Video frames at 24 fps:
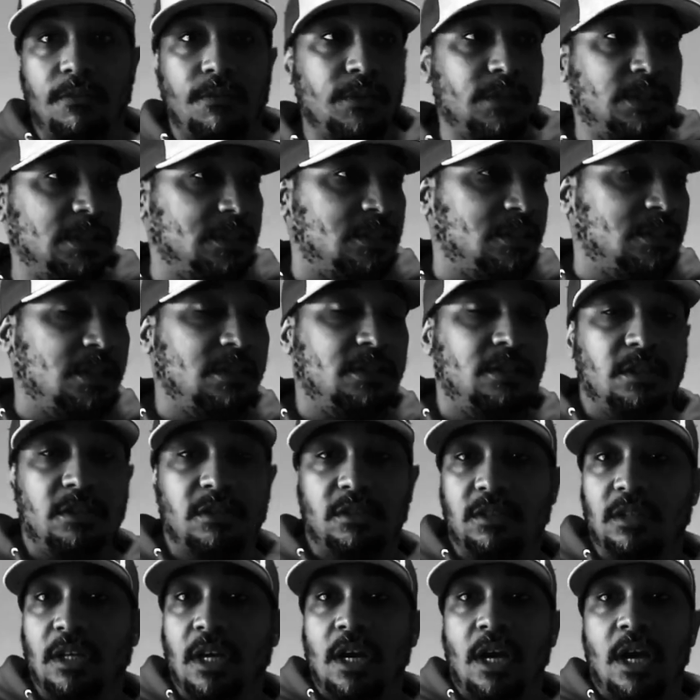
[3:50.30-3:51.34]
differences,
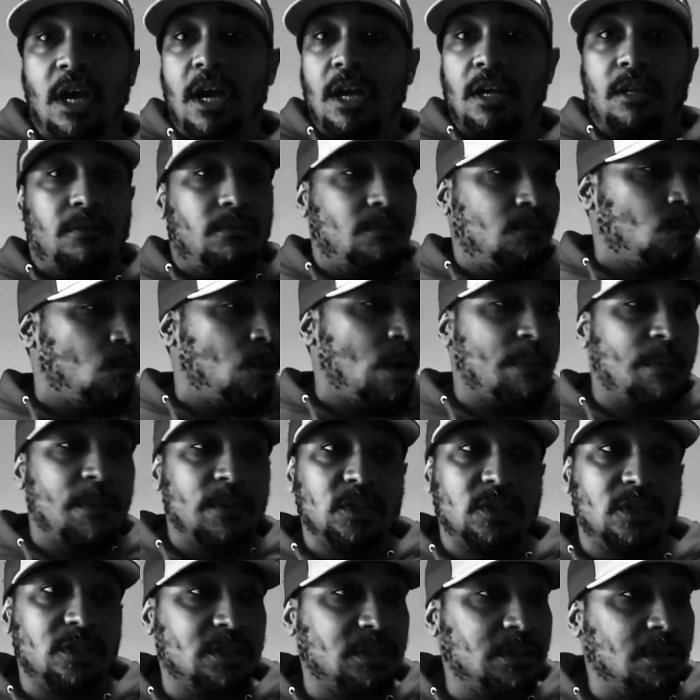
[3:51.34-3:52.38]
distance,
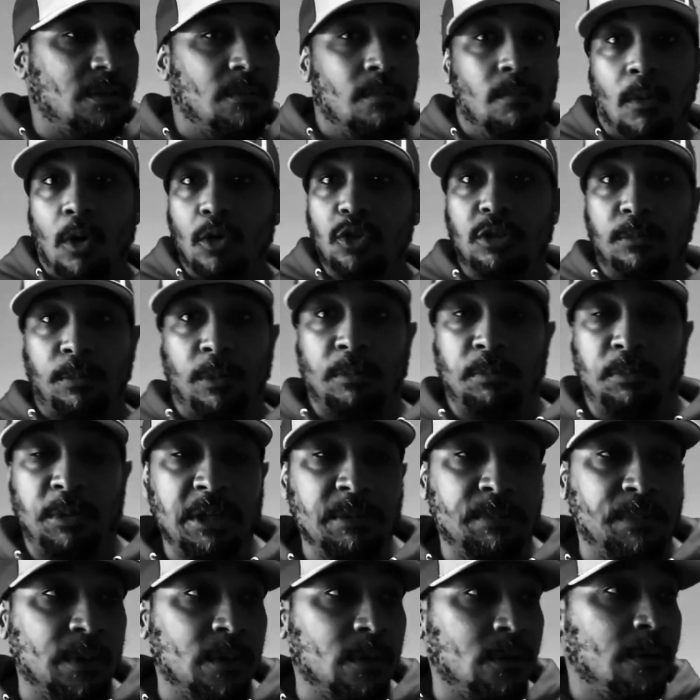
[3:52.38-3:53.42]
weapon system, multiple
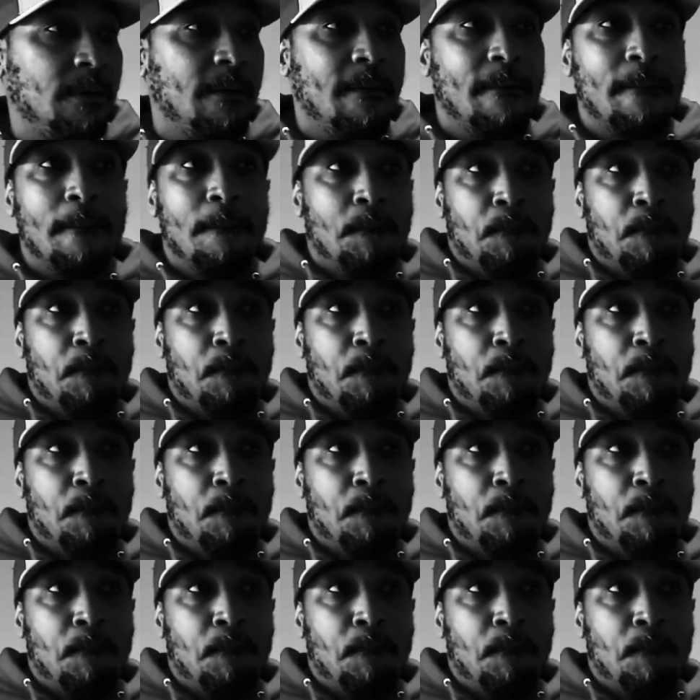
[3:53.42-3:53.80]
people,